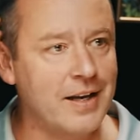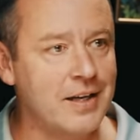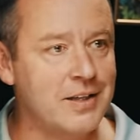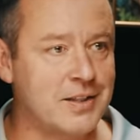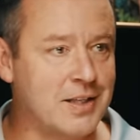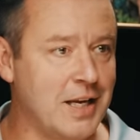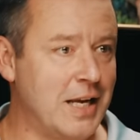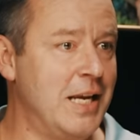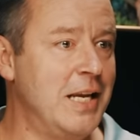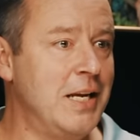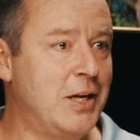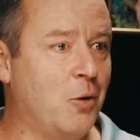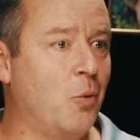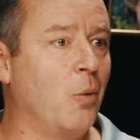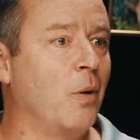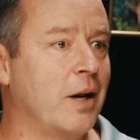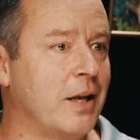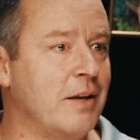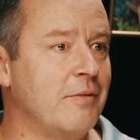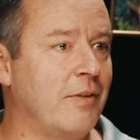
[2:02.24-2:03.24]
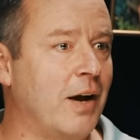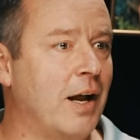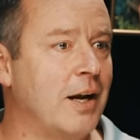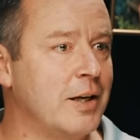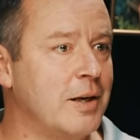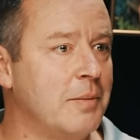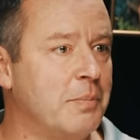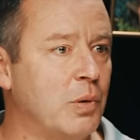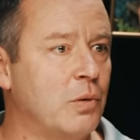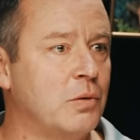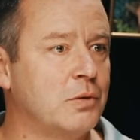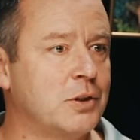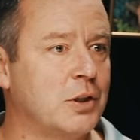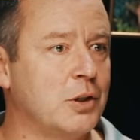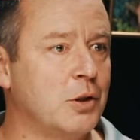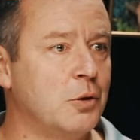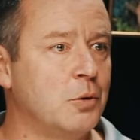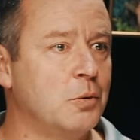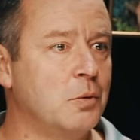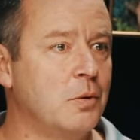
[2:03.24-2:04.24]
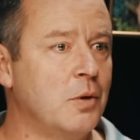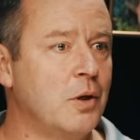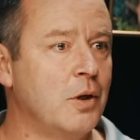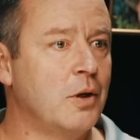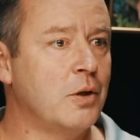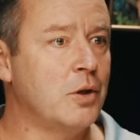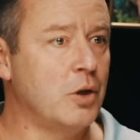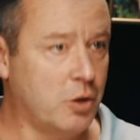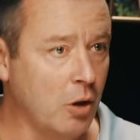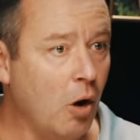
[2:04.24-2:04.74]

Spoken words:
is equally valuable to your